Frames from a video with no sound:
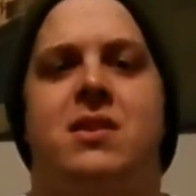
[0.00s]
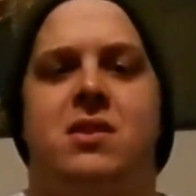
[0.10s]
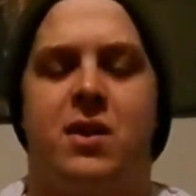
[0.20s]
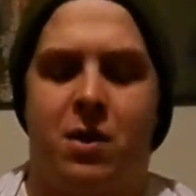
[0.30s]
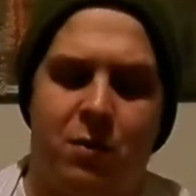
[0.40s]

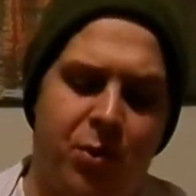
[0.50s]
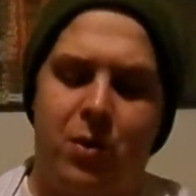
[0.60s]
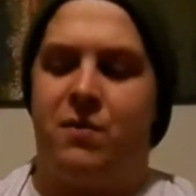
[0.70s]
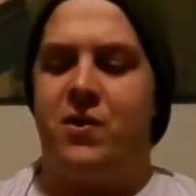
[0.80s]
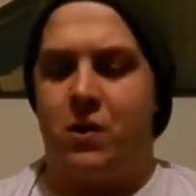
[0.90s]
It's going to go
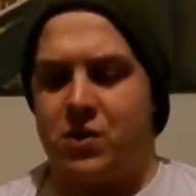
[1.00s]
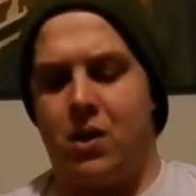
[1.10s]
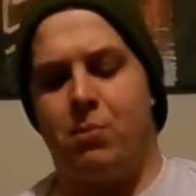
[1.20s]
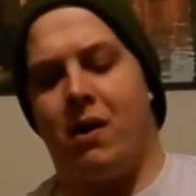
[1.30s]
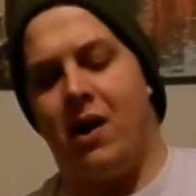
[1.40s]
through a
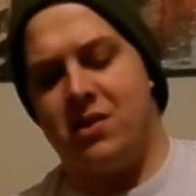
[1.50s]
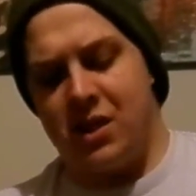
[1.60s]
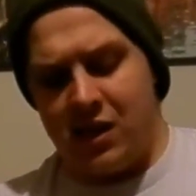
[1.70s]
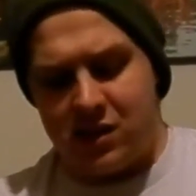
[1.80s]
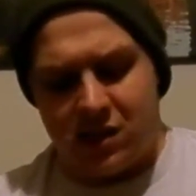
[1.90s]
filter
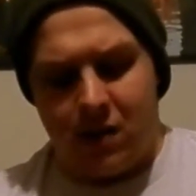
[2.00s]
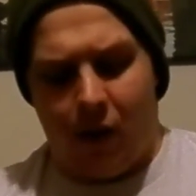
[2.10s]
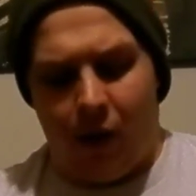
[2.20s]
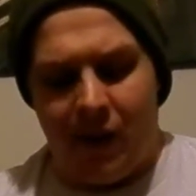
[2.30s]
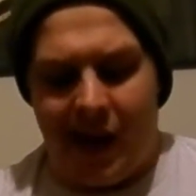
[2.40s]
process and
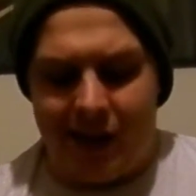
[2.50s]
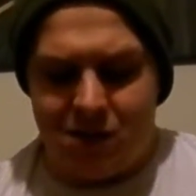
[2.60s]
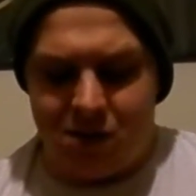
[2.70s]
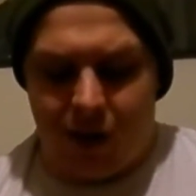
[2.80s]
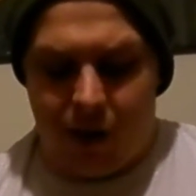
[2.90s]
all
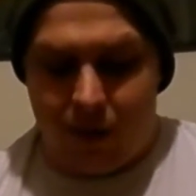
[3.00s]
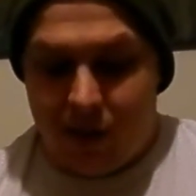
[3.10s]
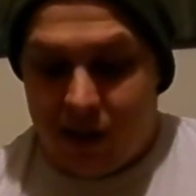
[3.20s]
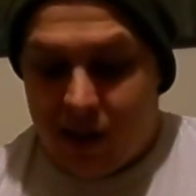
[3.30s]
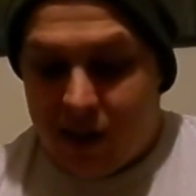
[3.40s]
that. So
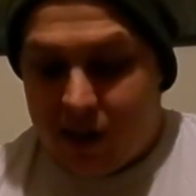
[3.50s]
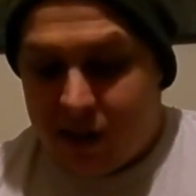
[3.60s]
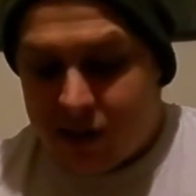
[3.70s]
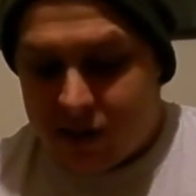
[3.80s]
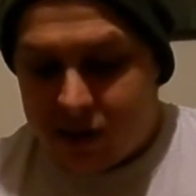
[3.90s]

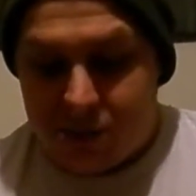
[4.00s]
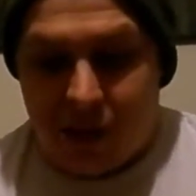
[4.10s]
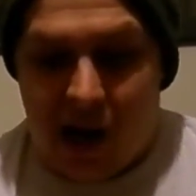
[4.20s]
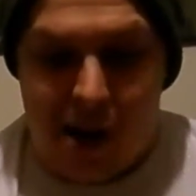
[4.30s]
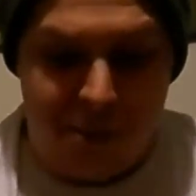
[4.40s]
there's some
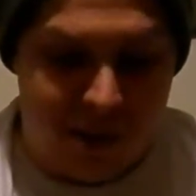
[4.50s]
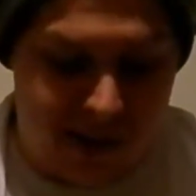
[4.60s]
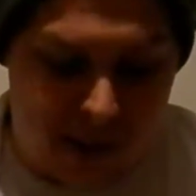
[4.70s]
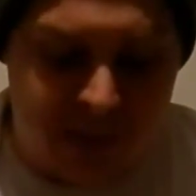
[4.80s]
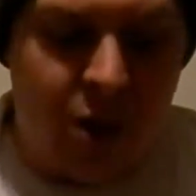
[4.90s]
copper in
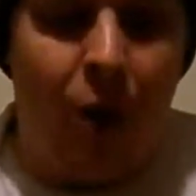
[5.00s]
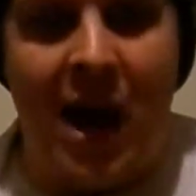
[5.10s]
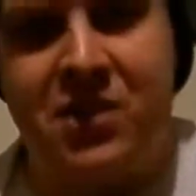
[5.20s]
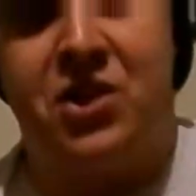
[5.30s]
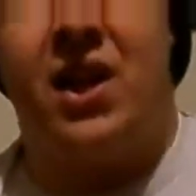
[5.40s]
there. So
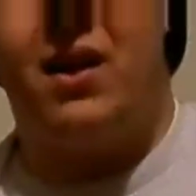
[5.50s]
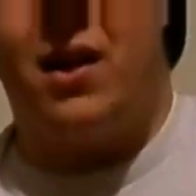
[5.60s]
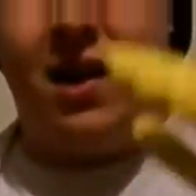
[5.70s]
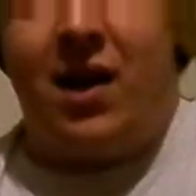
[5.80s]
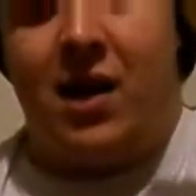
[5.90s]
etching
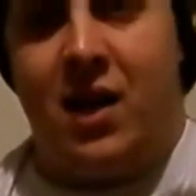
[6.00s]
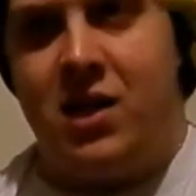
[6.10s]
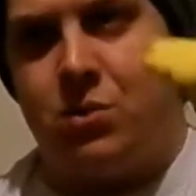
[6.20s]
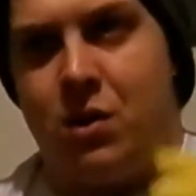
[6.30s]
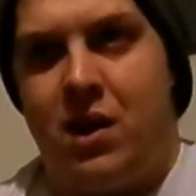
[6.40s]

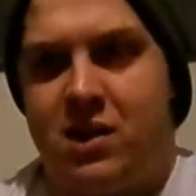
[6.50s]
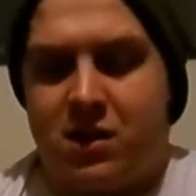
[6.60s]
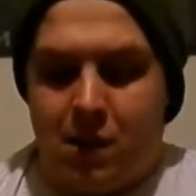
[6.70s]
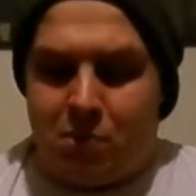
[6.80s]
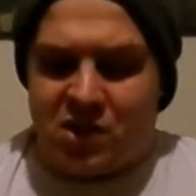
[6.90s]
is,
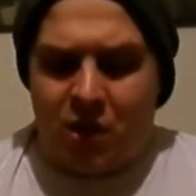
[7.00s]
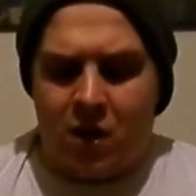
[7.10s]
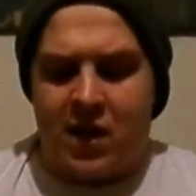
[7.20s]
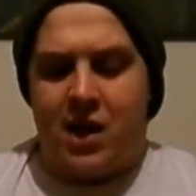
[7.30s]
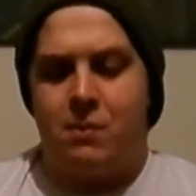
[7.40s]
is a
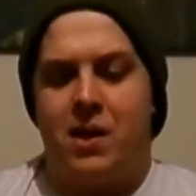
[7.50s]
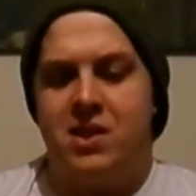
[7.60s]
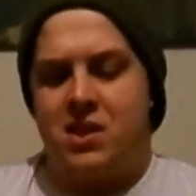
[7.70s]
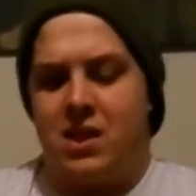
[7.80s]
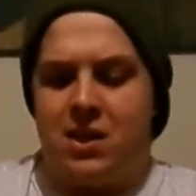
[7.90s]
circuit,
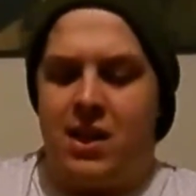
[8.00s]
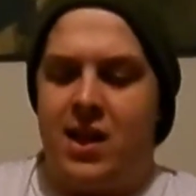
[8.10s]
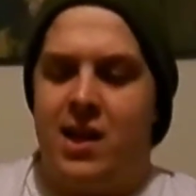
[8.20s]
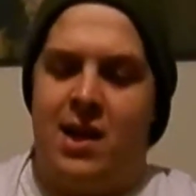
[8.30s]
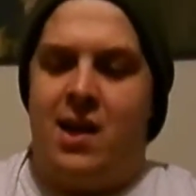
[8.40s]

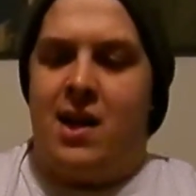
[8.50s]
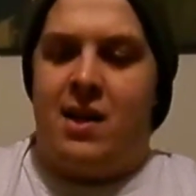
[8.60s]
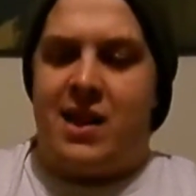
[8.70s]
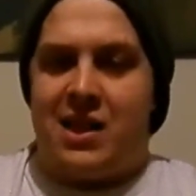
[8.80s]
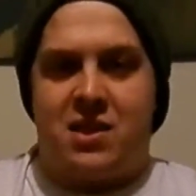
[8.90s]
basically,
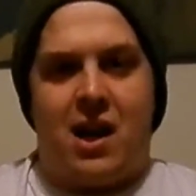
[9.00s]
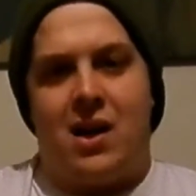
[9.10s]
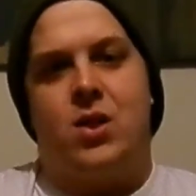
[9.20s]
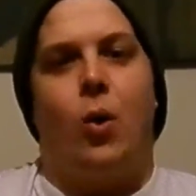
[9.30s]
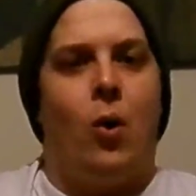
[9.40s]
that's
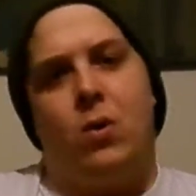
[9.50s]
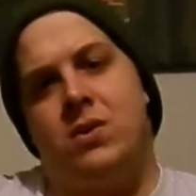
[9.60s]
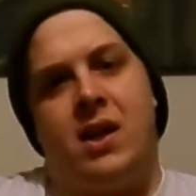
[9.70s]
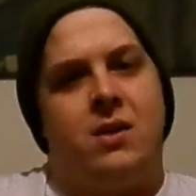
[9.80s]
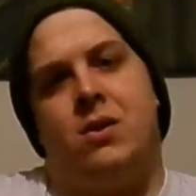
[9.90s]
got
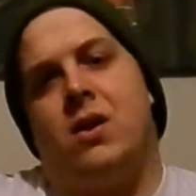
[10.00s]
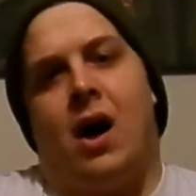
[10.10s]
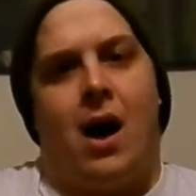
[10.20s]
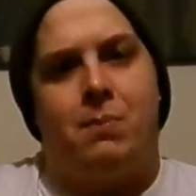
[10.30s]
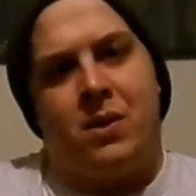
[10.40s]
gold, nickel,
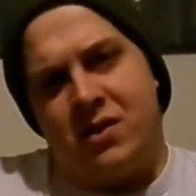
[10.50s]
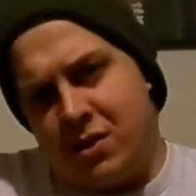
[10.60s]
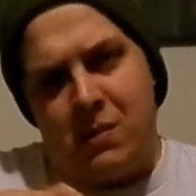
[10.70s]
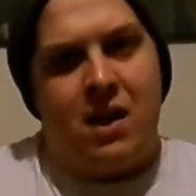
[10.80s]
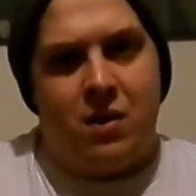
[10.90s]
copper, and
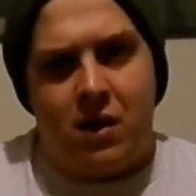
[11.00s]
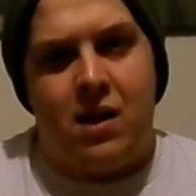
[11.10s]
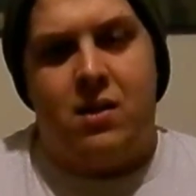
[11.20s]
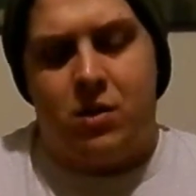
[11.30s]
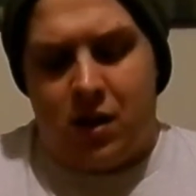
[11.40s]
some other
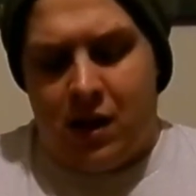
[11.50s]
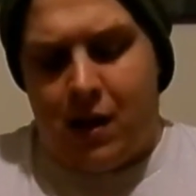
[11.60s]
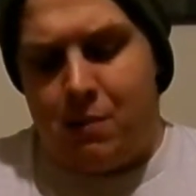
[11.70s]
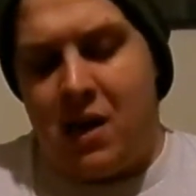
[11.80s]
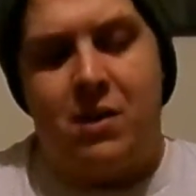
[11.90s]

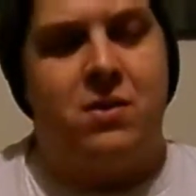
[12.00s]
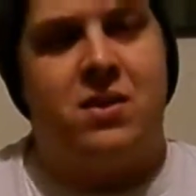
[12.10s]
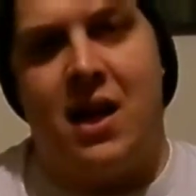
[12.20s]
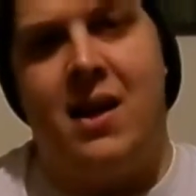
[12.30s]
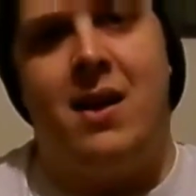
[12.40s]
uh,
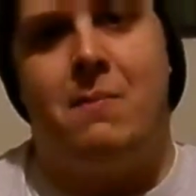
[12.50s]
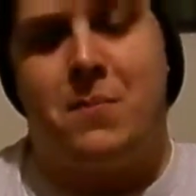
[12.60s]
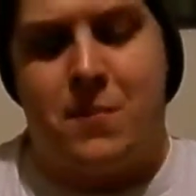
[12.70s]
metals in it.